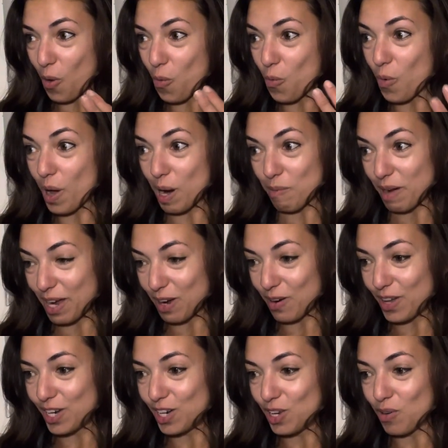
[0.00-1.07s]
What am I
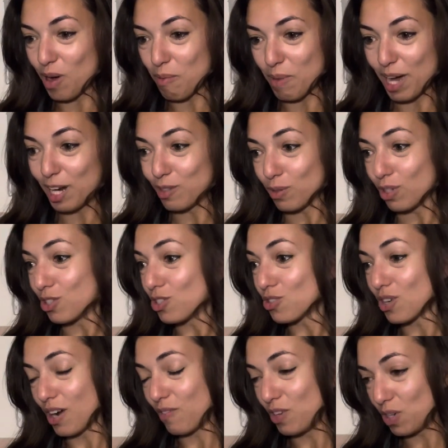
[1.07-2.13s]
going to do? I might as well just
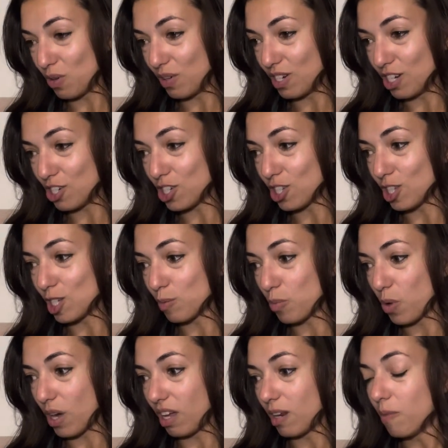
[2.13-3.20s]
drive into a ditch at this
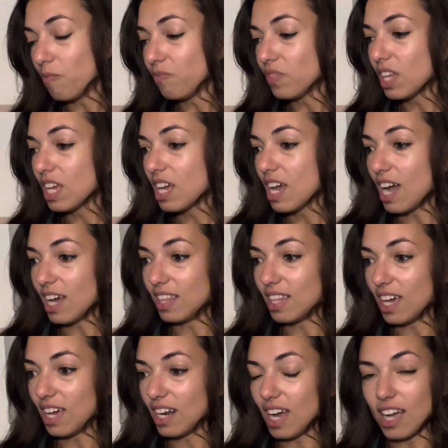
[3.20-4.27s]
point. And
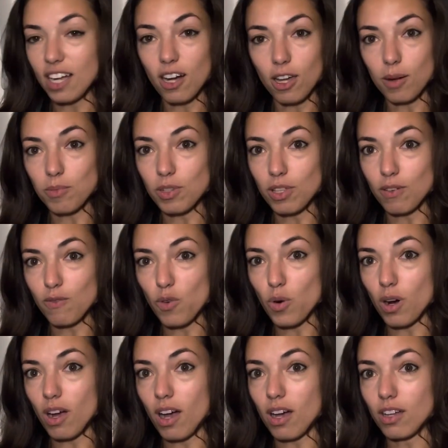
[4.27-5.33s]
then I caught up to the
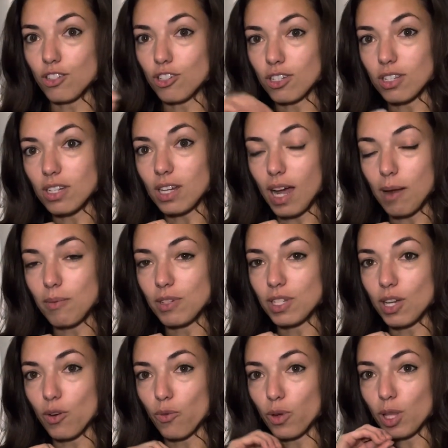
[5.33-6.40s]
Evora just in time to see
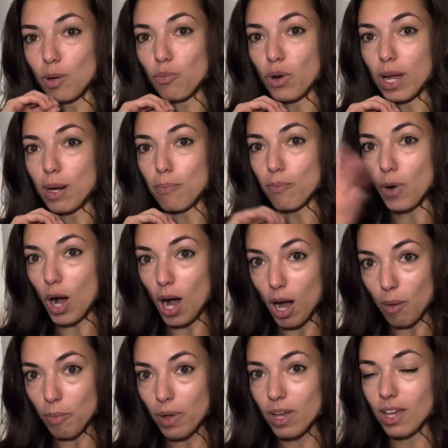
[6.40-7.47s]
a really bright
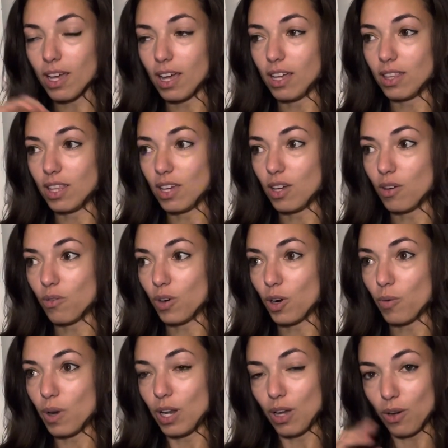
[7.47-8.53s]
pop in the rear
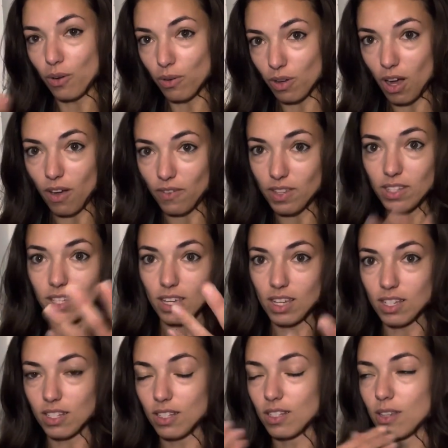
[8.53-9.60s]
window, obviously,
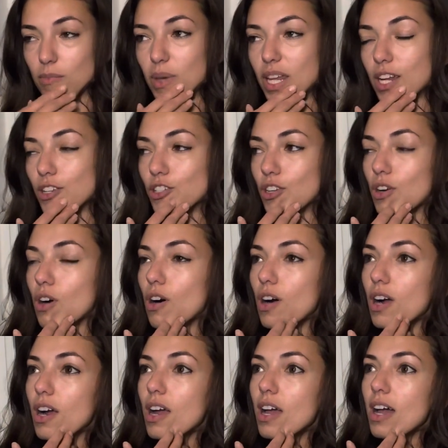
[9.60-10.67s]
because it's a mid-engine car.